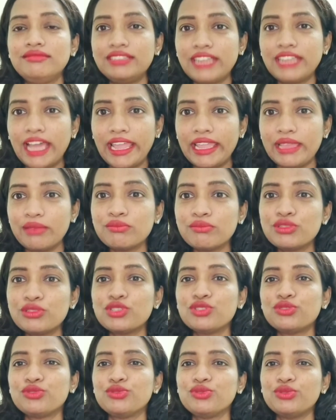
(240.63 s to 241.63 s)
time
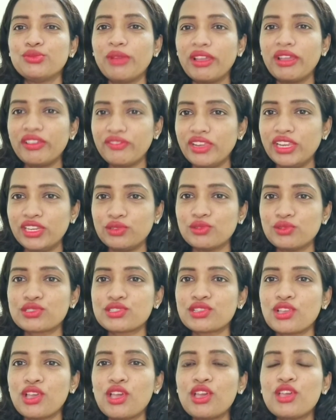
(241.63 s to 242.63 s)
to do my
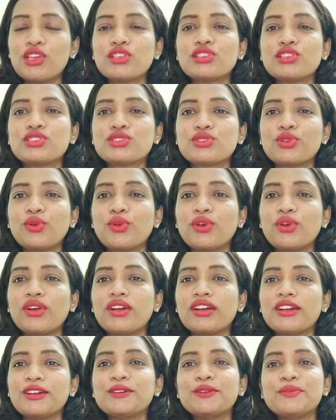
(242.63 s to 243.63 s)
videos so
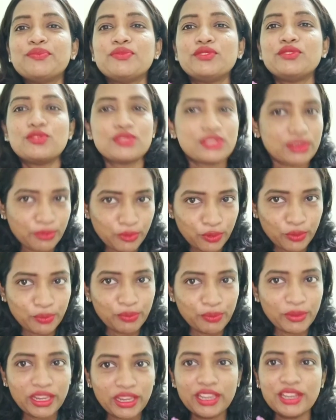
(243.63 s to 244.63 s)
um, do support
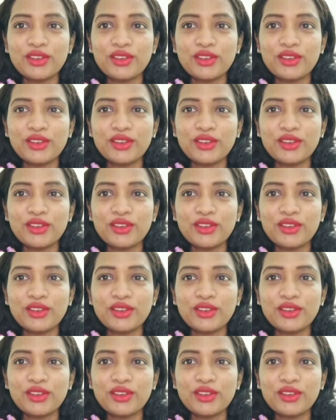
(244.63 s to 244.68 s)
me